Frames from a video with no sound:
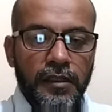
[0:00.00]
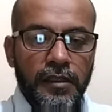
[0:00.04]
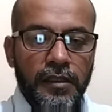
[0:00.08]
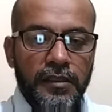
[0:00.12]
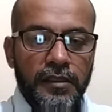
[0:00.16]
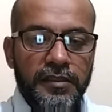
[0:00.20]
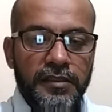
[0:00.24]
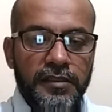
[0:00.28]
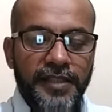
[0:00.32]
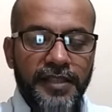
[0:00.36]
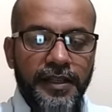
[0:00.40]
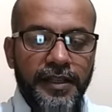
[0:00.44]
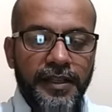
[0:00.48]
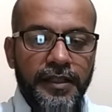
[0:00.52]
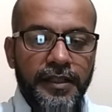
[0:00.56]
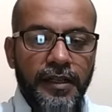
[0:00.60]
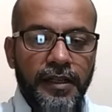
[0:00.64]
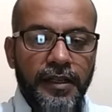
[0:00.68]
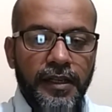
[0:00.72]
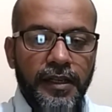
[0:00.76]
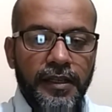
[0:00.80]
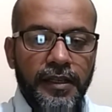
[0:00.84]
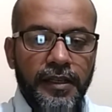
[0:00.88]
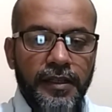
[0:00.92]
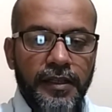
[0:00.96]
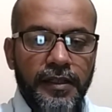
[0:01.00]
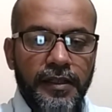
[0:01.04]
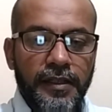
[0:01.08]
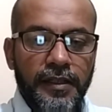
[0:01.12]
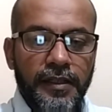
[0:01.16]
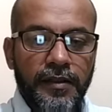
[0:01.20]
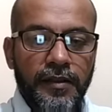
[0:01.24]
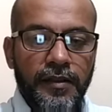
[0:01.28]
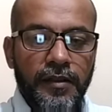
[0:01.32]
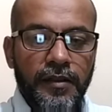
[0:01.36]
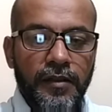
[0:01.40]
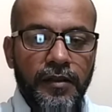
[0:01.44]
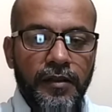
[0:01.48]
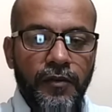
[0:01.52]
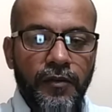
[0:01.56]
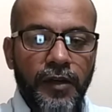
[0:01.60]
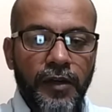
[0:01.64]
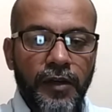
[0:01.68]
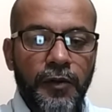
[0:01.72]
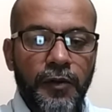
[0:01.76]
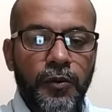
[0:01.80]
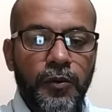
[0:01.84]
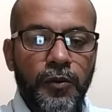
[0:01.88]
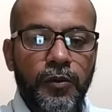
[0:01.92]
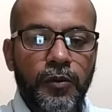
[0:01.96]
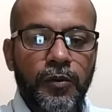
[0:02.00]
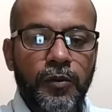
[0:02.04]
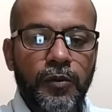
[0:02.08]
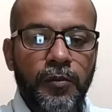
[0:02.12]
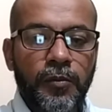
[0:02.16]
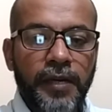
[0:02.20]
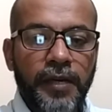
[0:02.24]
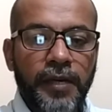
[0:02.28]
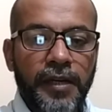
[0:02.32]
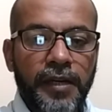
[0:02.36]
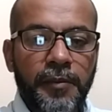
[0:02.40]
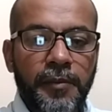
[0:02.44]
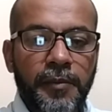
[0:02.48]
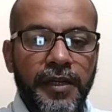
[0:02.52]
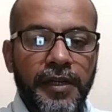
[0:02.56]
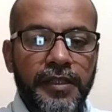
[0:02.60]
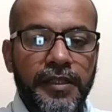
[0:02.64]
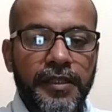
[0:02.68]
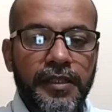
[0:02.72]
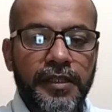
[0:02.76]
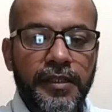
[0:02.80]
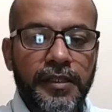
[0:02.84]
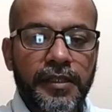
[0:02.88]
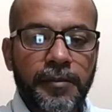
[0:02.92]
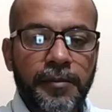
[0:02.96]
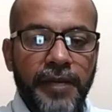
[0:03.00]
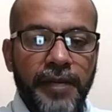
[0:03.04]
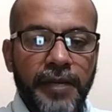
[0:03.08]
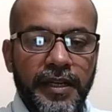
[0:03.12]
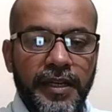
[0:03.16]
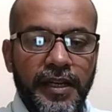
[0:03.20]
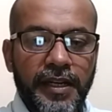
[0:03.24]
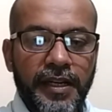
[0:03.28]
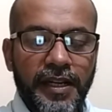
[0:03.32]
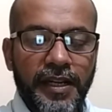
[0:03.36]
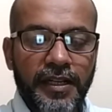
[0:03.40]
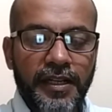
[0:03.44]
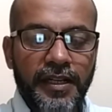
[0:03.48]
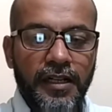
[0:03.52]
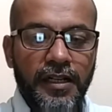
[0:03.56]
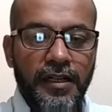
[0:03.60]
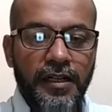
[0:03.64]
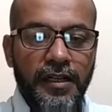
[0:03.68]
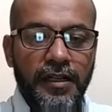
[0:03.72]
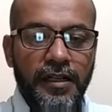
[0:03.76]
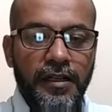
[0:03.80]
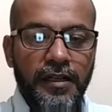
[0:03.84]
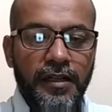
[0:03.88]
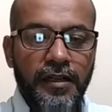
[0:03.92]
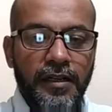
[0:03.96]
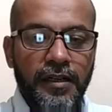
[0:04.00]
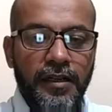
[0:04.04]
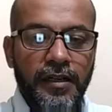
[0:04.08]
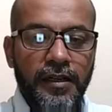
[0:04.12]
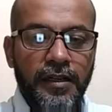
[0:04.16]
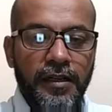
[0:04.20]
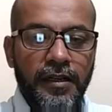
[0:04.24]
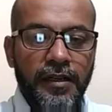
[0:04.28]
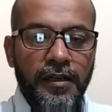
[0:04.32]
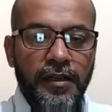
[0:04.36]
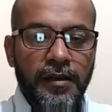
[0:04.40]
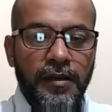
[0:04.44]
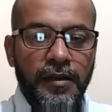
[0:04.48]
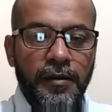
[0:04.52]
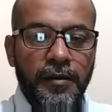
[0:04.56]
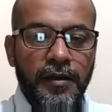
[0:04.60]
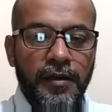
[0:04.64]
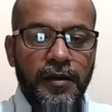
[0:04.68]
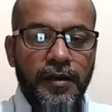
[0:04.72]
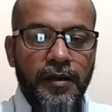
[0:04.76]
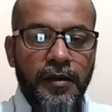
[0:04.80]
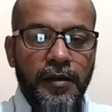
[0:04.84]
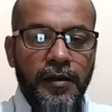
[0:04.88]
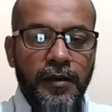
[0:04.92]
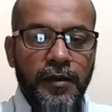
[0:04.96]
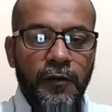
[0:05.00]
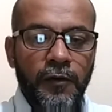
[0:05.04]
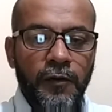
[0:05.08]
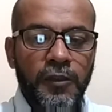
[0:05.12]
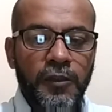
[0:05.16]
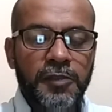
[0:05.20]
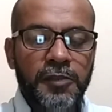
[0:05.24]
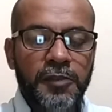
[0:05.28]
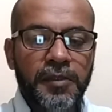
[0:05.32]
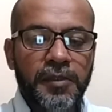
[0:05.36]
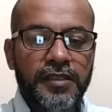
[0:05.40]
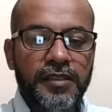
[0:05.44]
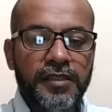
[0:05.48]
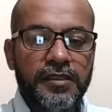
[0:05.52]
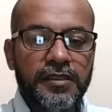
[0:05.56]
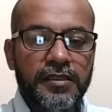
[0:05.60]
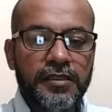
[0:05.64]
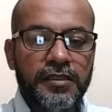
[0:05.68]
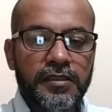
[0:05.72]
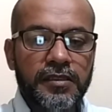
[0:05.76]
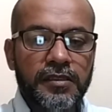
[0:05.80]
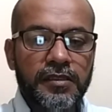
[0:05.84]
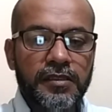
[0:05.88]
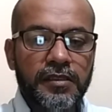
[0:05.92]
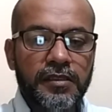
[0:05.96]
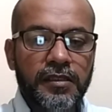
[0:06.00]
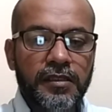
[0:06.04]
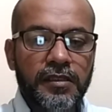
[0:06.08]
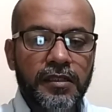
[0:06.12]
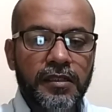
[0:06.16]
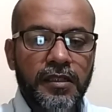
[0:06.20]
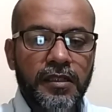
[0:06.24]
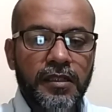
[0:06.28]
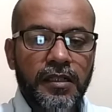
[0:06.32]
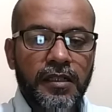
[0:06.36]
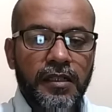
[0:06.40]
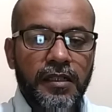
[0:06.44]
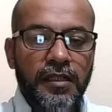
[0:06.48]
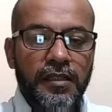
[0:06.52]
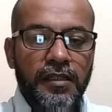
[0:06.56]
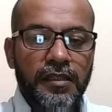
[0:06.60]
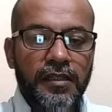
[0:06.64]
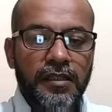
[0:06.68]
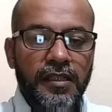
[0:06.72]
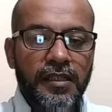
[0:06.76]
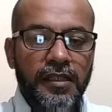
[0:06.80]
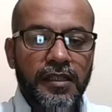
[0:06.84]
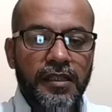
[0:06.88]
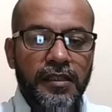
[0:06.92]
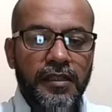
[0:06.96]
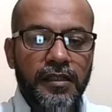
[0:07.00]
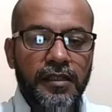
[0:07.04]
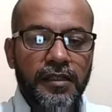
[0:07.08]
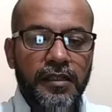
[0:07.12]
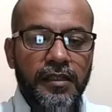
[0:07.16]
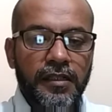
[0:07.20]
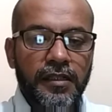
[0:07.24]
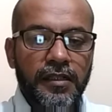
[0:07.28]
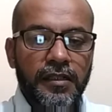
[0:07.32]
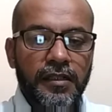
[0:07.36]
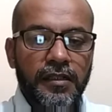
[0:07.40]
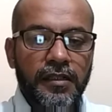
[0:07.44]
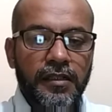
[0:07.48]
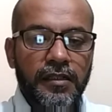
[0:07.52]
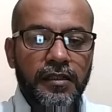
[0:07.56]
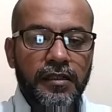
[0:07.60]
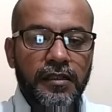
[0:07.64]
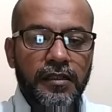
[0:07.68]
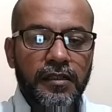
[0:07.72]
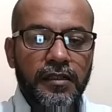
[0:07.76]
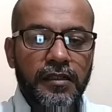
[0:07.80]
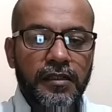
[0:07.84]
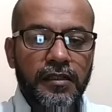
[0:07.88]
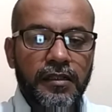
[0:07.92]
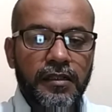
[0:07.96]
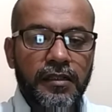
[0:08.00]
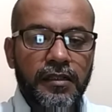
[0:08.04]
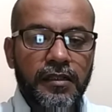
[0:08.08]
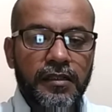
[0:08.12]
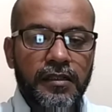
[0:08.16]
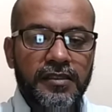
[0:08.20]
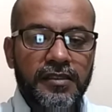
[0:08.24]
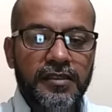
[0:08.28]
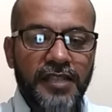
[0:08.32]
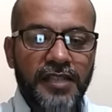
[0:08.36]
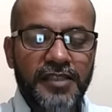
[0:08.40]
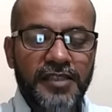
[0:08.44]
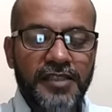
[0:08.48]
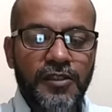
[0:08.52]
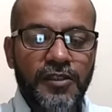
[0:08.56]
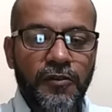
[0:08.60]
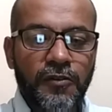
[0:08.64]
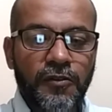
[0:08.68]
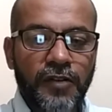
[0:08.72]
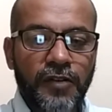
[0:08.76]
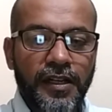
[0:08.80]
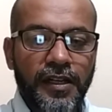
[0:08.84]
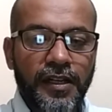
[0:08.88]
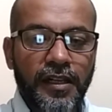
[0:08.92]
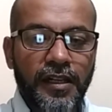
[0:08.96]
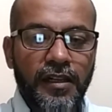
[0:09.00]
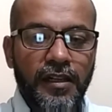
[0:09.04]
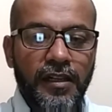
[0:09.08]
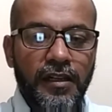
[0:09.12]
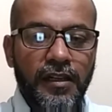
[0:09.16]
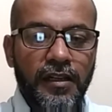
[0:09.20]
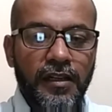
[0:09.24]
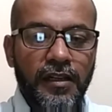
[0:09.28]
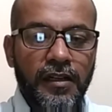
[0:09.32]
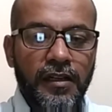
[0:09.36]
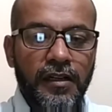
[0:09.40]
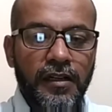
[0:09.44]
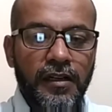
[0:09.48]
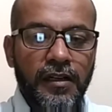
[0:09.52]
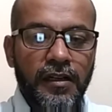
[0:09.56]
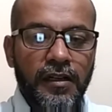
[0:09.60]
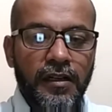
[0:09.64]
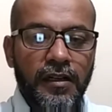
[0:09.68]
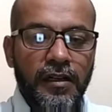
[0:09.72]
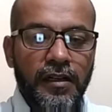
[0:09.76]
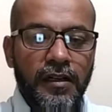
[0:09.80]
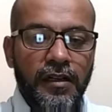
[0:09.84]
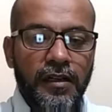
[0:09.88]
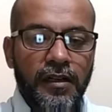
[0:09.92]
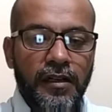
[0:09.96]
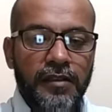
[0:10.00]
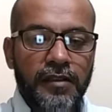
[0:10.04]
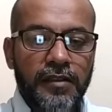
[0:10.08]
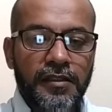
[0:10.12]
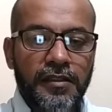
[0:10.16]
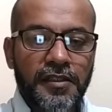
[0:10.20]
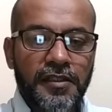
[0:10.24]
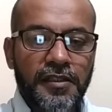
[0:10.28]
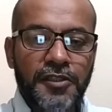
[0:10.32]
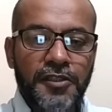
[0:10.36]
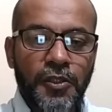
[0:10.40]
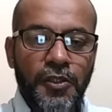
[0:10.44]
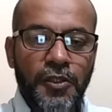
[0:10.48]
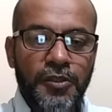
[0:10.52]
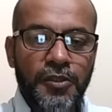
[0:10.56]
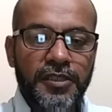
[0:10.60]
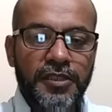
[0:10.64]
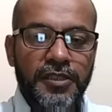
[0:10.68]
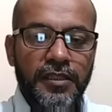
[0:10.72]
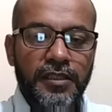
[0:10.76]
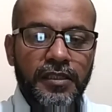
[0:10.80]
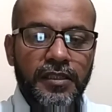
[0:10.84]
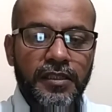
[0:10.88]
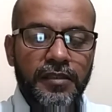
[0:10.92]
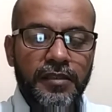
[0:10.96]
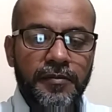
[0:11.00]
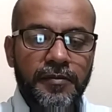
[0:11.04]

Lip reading: Secondly, we have to bear in mind the metadata, which means the size of file, the resolution,